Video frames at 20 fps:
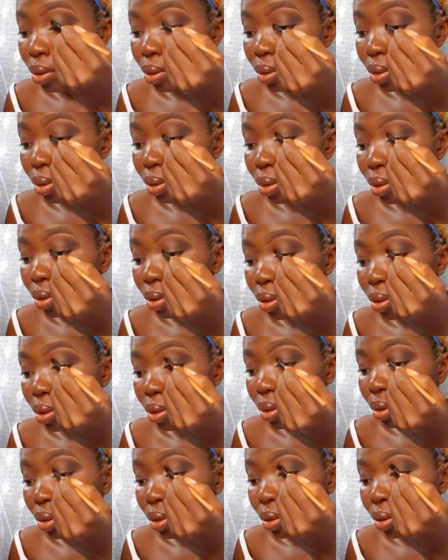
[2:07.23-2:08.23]
Using that
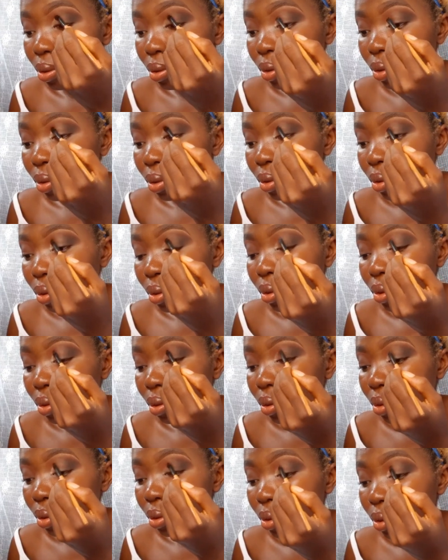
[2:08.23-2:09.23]
shimmer color
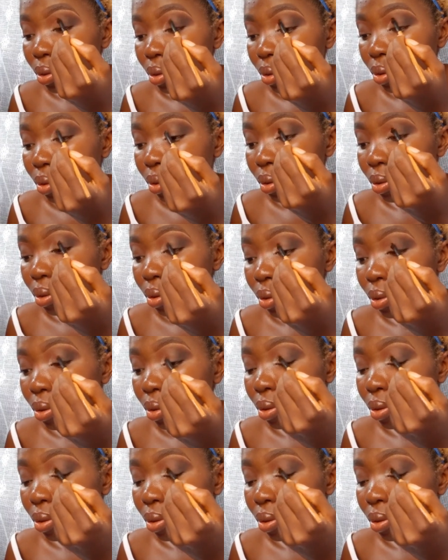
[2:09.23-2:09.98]
in my